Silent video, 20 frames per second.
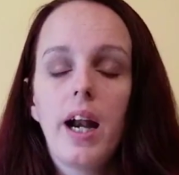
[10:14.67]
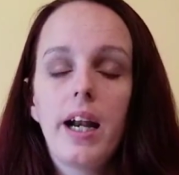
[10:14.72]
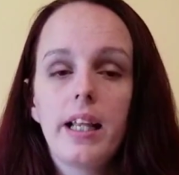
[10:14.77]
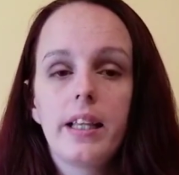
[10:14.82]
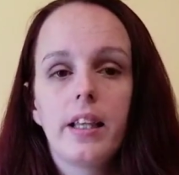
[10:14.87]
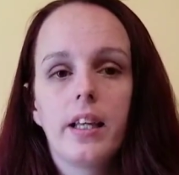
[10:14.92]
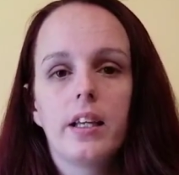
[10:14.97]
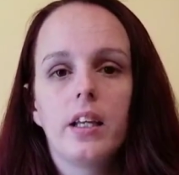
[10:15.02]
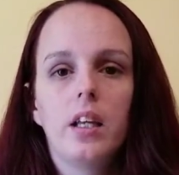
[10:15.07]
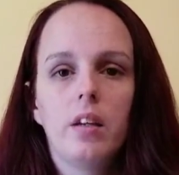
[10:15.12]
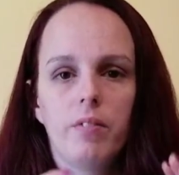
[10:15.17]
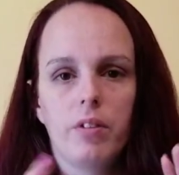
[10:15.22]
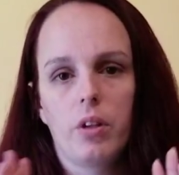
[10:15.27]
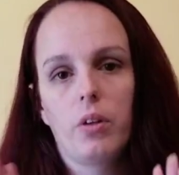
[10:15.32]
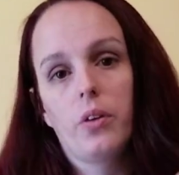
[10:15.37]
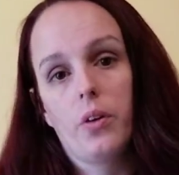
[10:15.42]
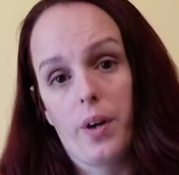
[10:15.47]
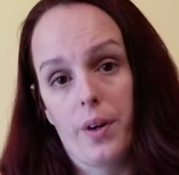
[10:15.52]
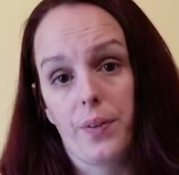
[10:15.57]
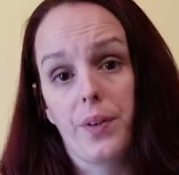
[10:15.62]
anything, even though
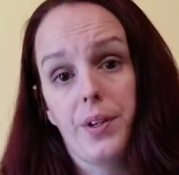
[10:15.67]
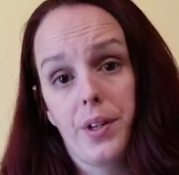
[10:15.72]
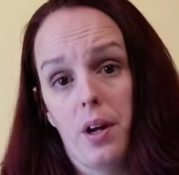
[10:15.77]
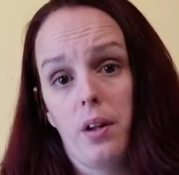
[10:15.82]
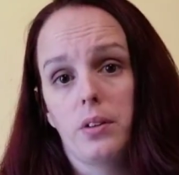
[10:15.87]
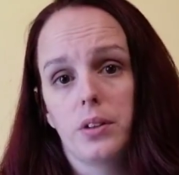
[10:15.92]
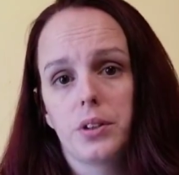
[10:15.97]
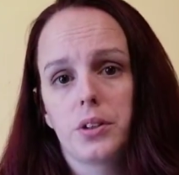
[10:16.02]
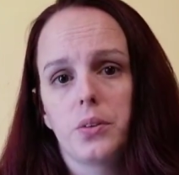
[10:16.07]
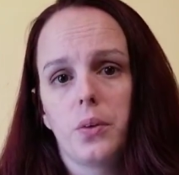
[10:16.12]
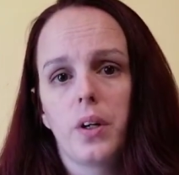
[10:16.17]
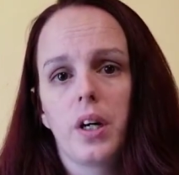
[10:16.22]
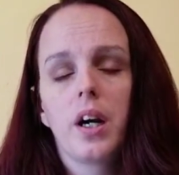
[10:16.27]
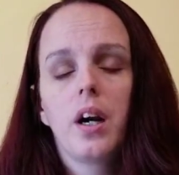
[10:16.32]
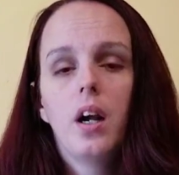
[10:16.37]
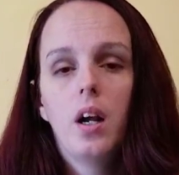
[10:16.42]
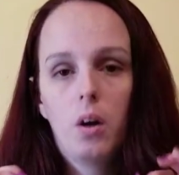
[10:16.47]
they're at the dollar store.